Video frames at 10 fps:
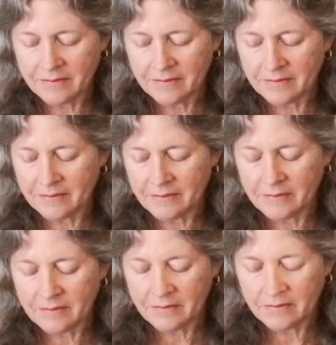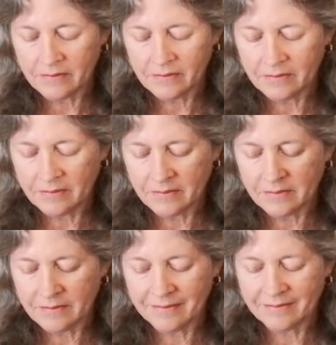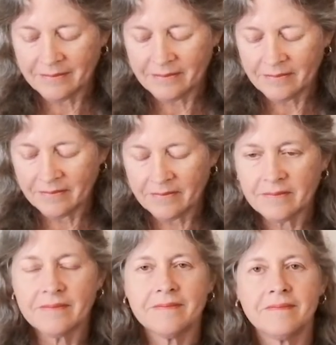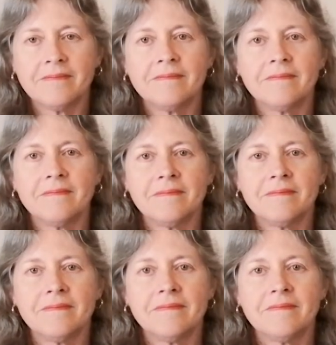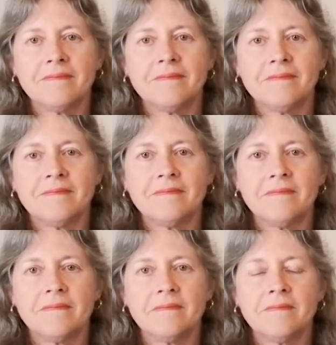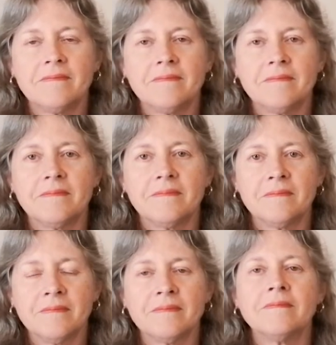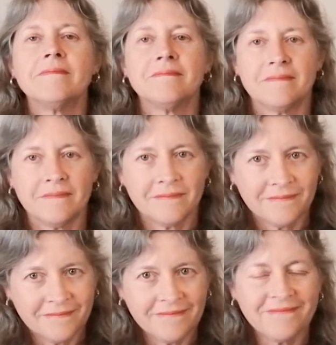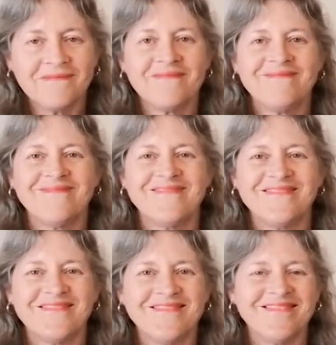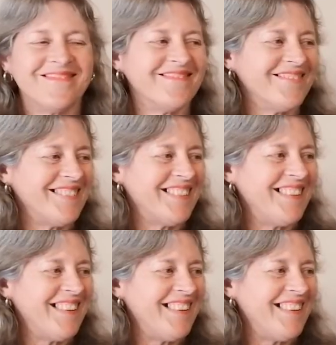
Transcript: The person shown says nothing.